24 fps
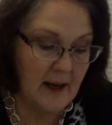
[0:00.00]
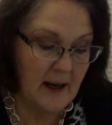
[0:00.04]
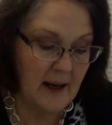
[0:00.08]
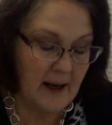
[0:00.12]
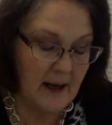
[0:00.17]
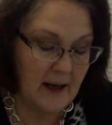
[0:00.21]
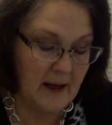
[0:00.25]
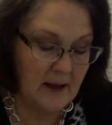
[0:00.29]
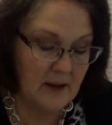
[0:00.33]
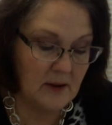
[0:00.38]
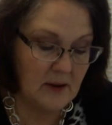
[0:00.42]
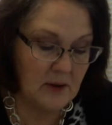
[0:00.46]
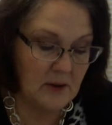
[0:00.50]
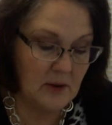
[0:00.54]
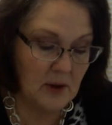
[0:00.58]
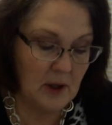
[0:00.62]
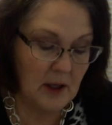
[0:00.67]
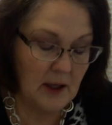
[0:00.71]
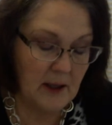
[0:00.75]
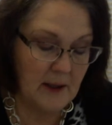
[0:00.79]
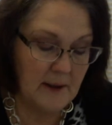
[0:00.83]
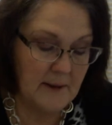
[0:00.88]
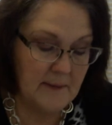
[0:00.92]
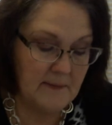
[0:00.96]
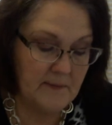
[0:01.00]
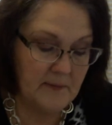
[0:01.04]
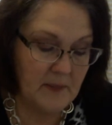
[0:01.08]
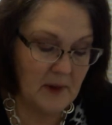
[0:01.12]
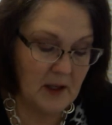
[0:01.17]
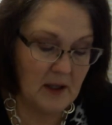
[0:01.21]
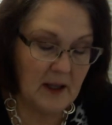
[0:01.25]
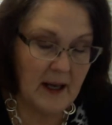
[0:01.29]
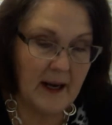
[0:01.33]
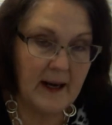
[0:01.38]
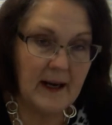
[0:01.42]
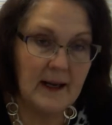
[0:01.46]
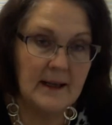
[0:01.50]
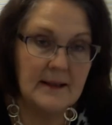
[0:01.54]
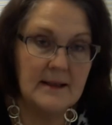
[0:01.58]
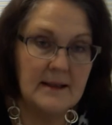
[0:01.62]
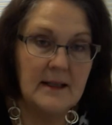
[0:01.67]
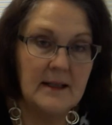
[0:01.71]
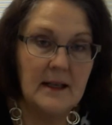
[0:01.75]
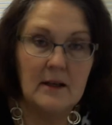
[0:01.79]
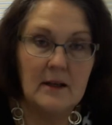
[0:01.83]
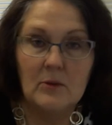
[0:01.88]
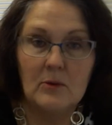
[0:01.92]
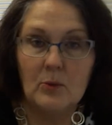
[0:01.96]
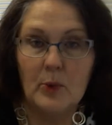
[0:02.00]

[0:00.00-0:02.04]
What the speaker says: and like I said,